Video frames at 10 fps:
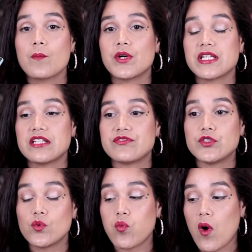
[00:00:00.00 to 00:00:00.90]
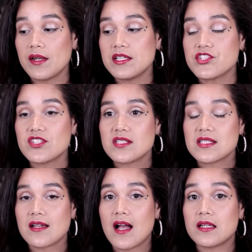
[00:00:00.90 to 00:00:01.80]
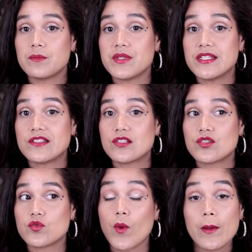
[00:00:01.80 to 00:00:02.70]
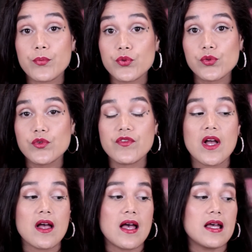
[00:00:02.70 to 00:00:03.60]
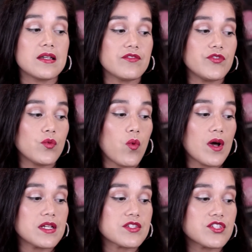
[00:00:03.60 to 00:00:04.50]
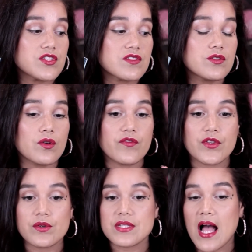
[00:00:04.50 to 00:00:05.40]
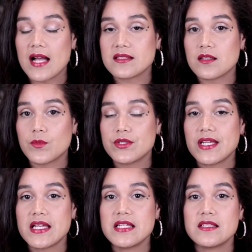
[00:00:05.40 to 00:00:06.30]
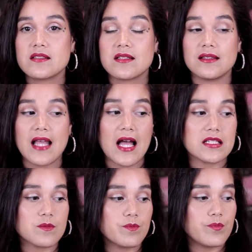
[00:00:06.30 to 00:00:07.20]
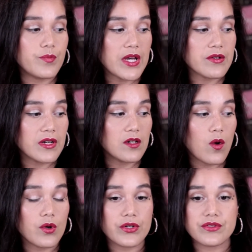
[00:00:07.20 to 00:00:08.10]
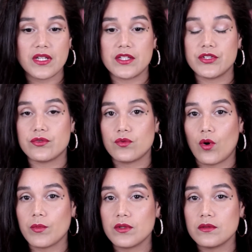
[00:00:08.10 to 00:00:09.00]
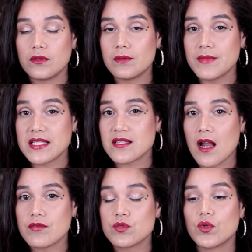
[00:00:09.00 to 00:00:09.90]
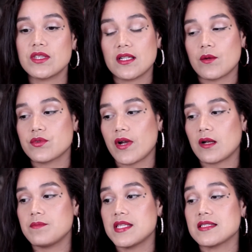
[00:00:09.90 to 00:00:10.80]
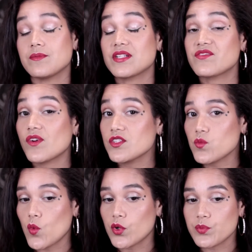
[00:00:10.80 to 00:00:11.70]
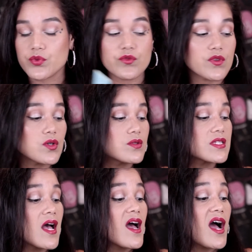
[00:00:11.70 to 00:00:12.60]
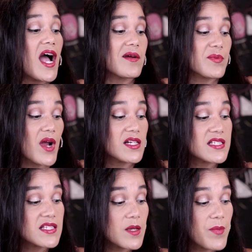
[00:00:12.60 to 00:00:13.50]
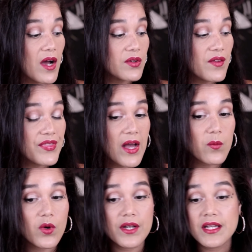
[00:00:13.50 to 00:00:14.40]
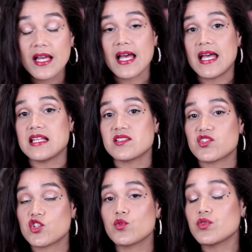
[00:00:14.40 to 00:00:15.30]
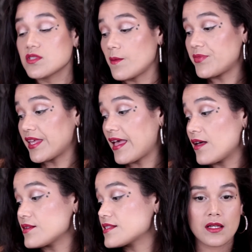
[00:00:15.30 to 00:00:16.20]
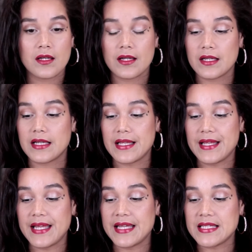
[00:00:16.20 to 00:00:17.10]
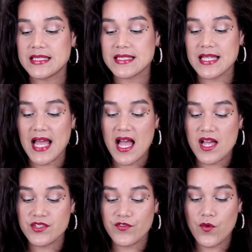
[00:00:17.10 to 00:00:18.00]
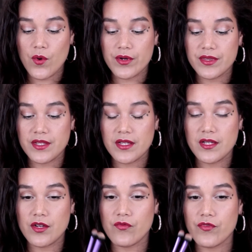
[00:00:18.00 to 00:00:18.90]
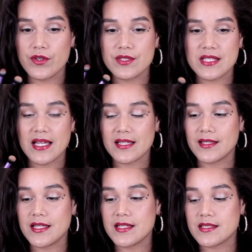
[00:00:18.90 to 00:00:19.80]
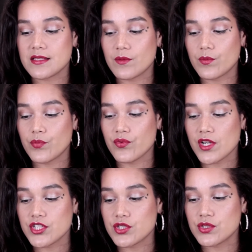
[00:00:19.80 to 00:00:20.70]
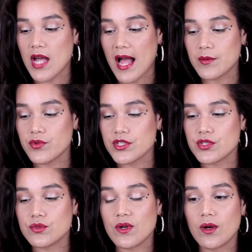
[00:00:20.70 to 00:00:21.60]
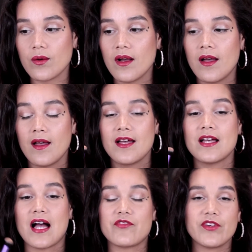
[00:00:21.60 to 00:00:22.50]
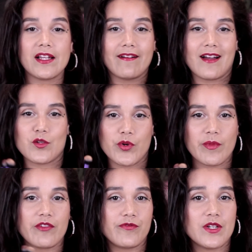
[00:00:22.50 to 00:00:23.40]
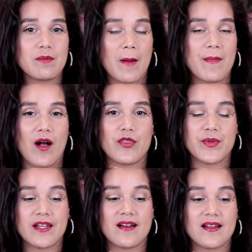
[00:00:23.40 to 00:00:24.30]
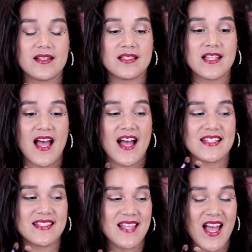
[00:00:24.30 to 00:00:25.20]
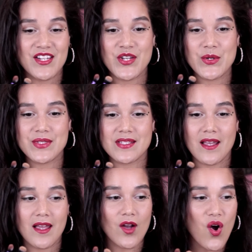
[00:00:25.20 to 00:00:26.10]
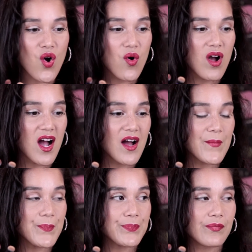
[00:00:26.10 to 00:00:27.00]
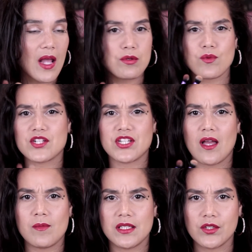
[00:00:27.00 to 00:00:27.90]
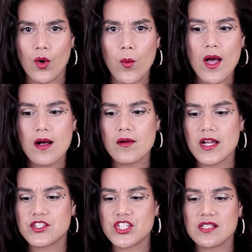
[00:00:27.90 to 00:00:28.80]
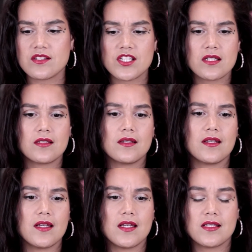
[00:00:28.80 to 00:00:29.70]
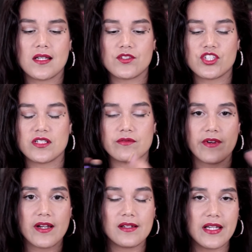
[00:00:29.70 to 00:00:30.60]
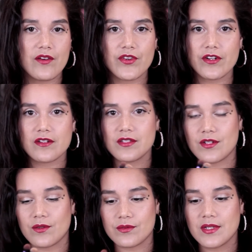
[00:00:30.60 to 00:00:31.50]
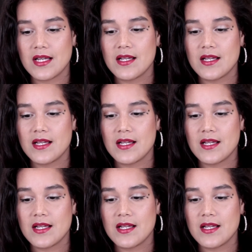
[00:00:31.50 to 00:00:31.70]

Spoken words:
But if you want it just to kind of be sweat proof, and if you want it to just, you know, for those hot summer days to last better and longer than your normal mascaras would, then I would recommend it. But as far as waterproof goes, I would probably skip out on that one and choose something else. And as for the Real Techniques eye brush duo, I feel like I kind of put my foot in my mouth because I sat here saying, oh, I was watching Emily Noel and she suggested these, and she rarely ever, you know,